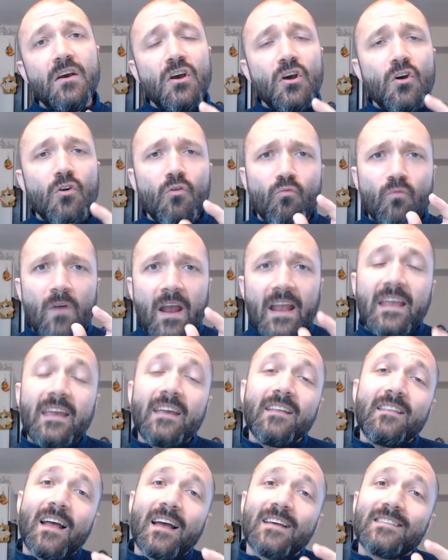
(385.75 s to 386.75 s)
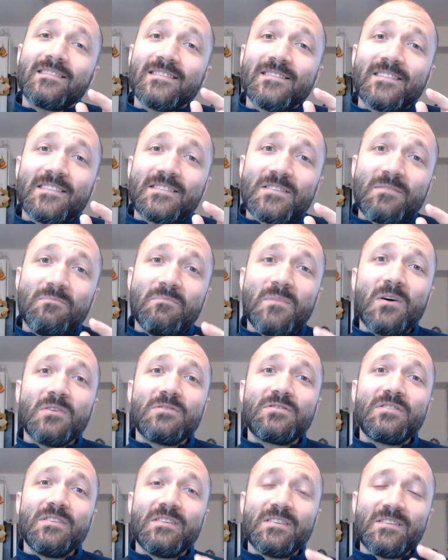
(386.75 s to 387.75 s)
Recognizing this
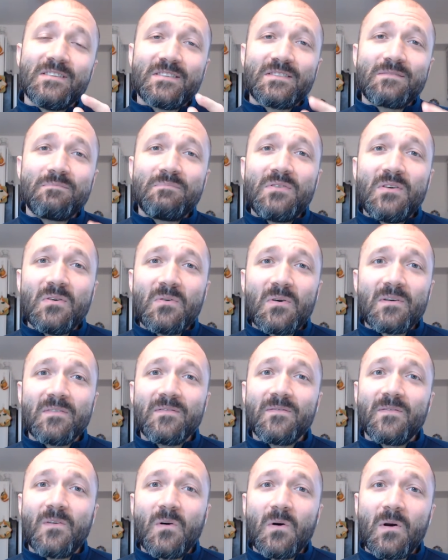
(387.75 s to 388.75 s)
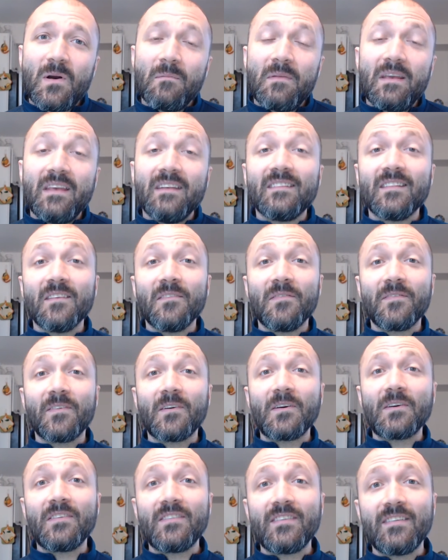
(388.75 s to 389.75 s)
emotion in its pure form is the
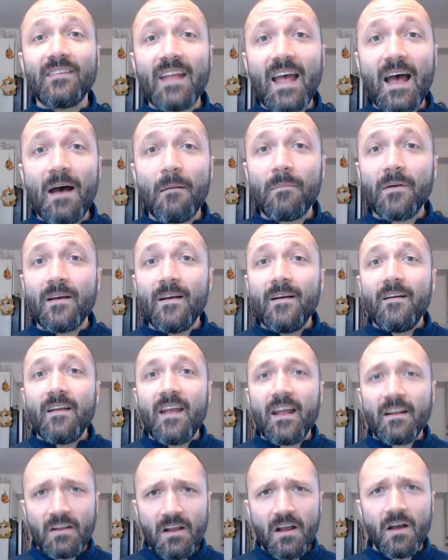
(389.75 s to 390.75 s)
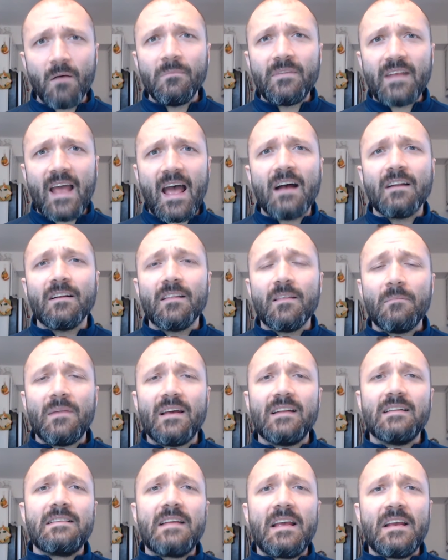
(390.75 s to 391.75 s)
first step and comes out of the
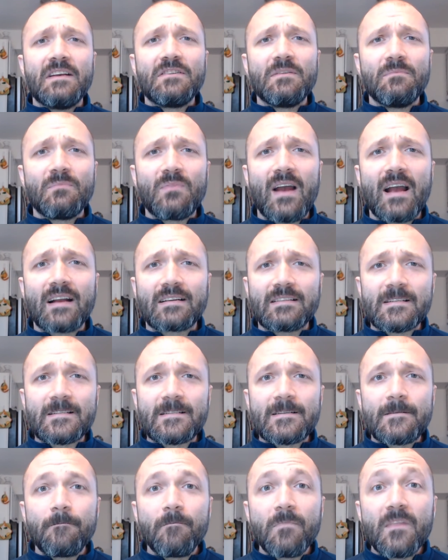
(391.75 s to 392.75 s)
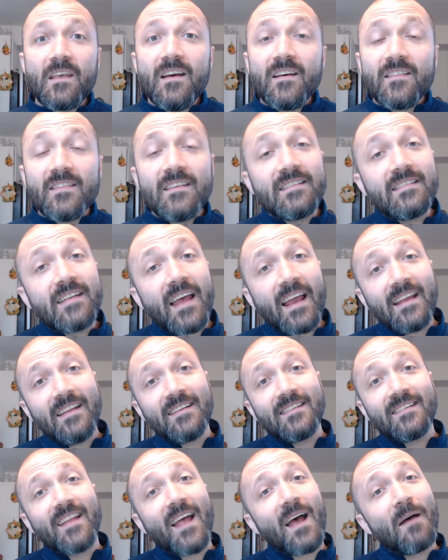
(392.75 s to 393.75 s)
meditation practice. The second
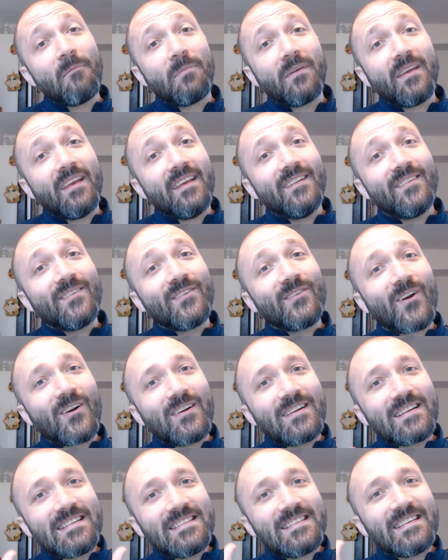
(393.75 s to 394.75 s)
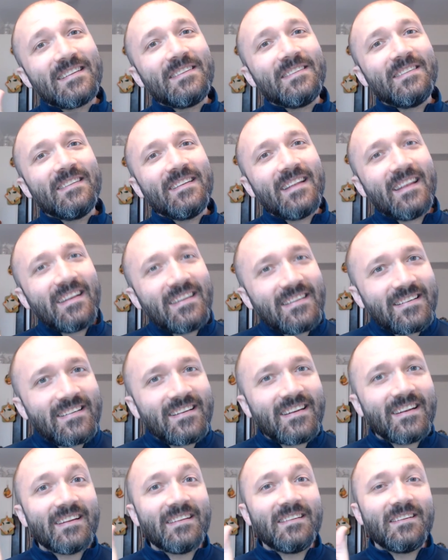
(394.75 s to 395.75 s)
step is starting to
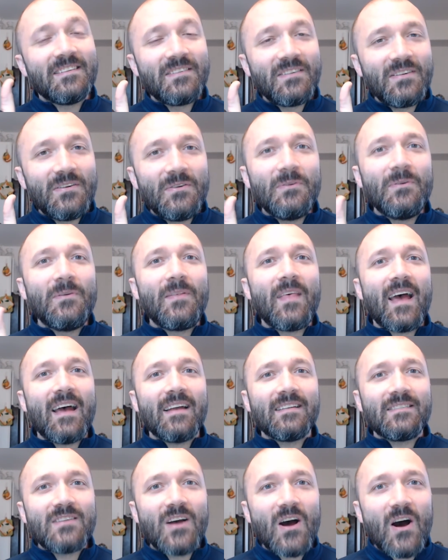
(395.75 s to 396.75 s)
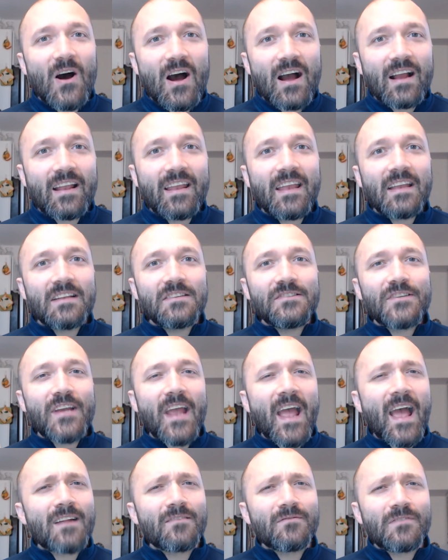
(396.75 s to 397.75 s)
listen to that talking,
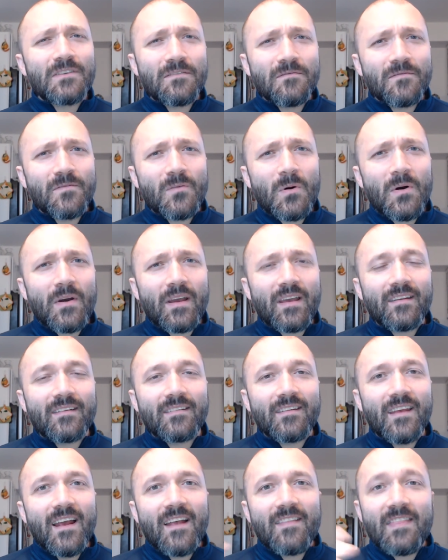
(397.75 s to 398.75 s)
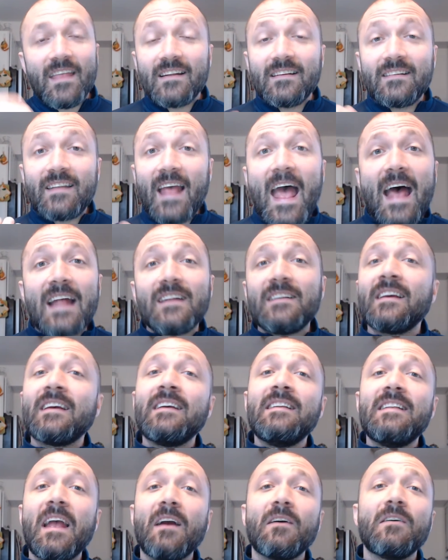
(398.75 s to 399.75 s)
chattering voice that is adding
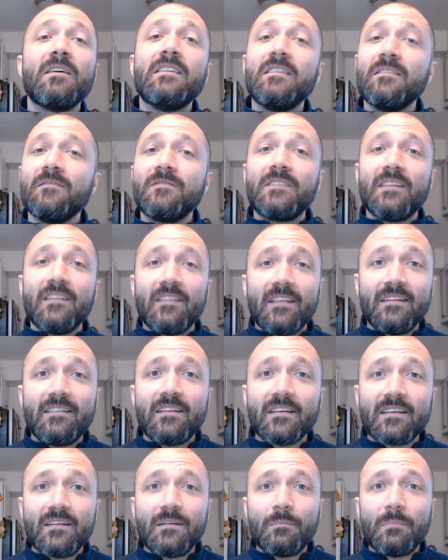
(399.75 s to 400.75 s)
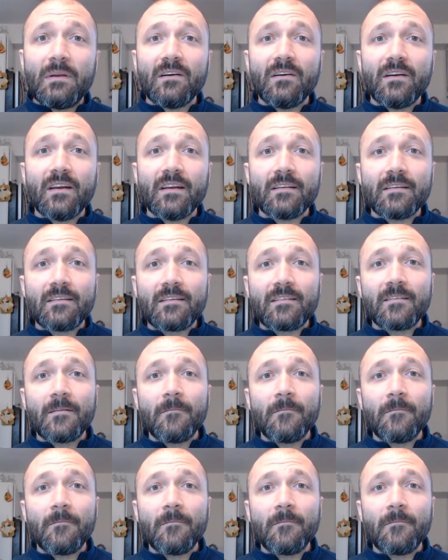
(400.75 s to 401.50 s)
a narrative to this experience.